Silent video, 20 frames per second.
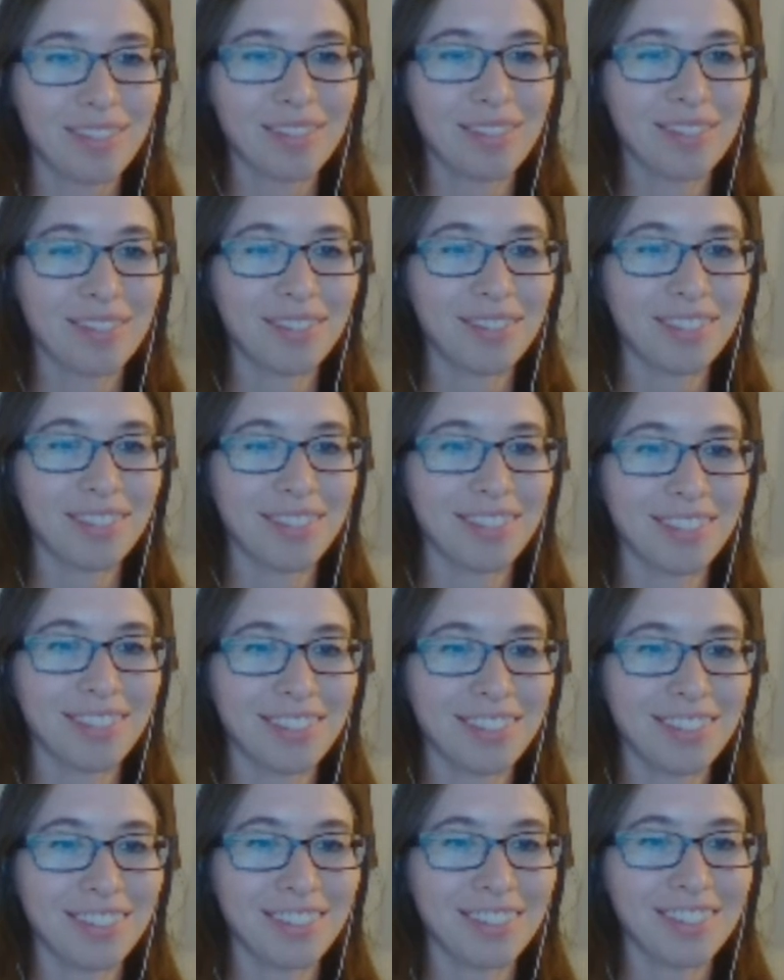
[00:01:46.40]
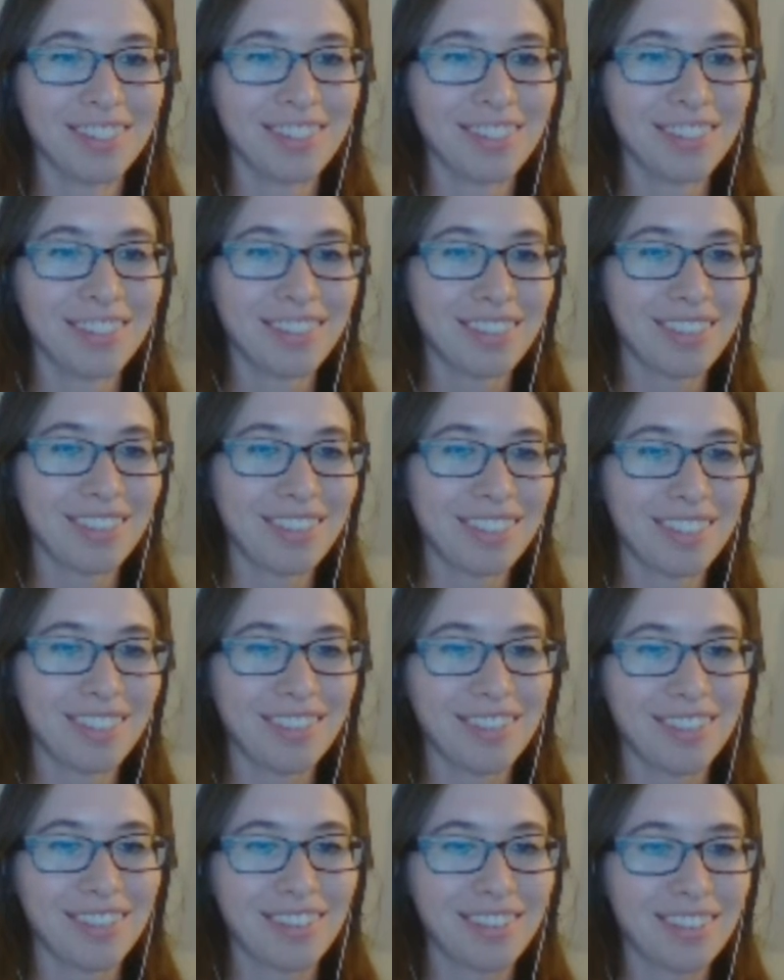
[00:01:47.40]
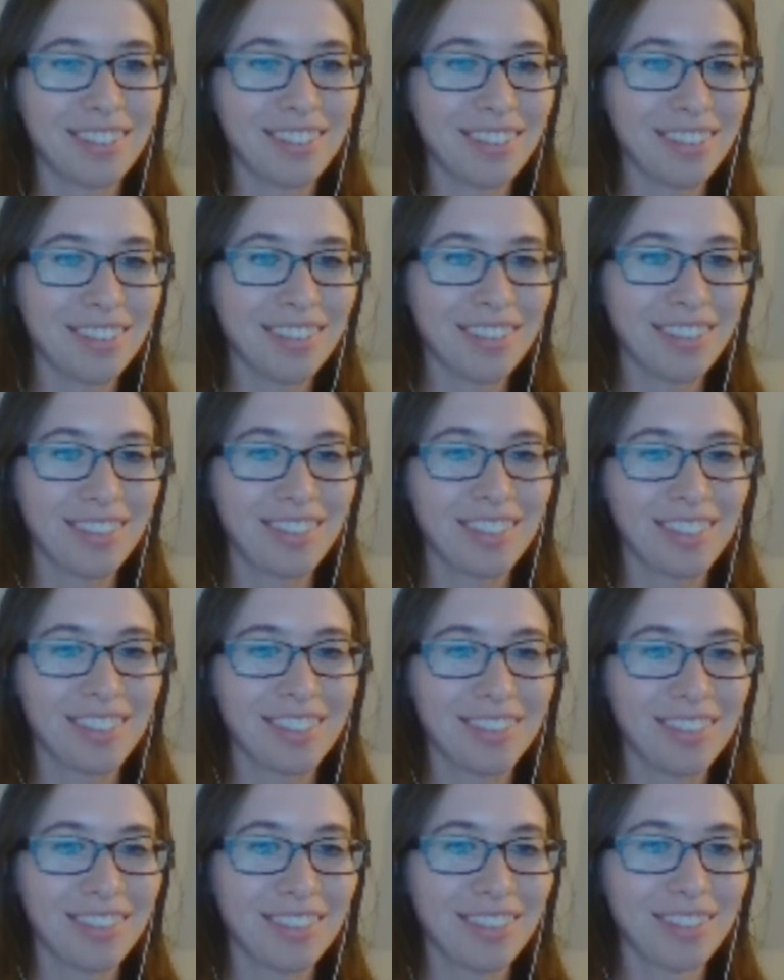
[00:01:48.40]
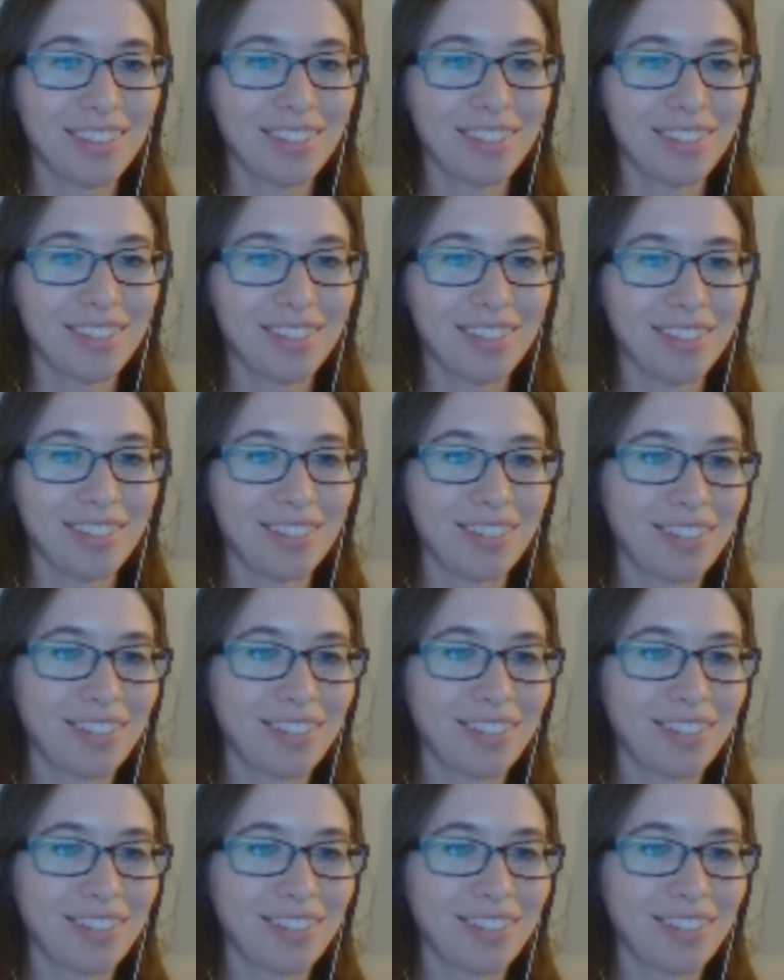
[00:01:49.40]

(silent)